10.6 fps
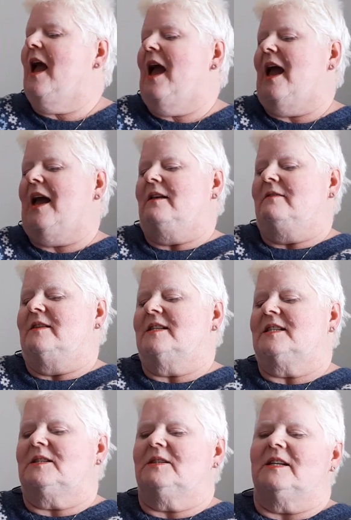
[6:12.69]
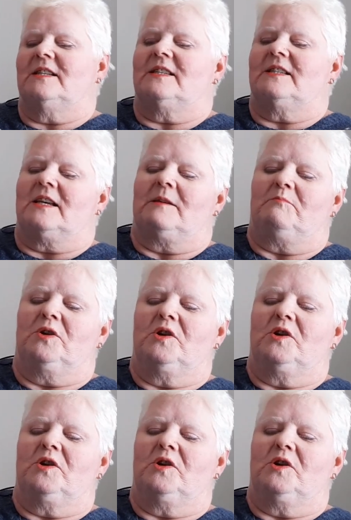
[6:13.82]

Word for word: And this is the blue